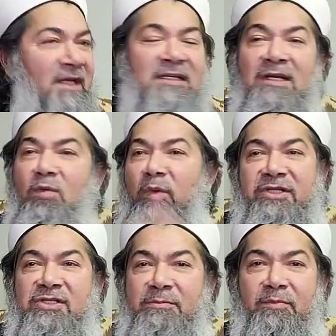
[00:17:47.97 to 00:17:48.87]
He didn't
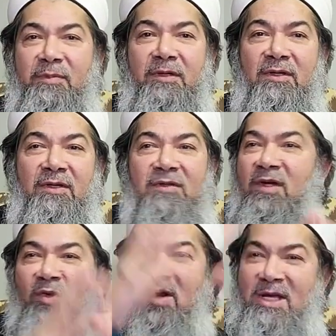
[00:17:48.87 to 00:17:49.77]
worship the
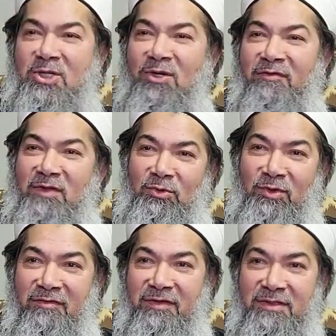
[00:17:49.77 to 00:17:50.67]
creation of the
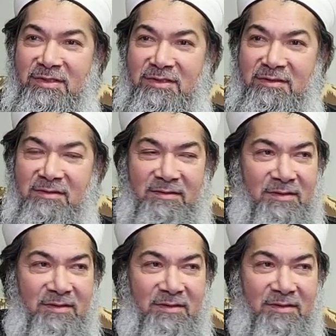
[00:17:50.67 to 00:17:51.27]
universe.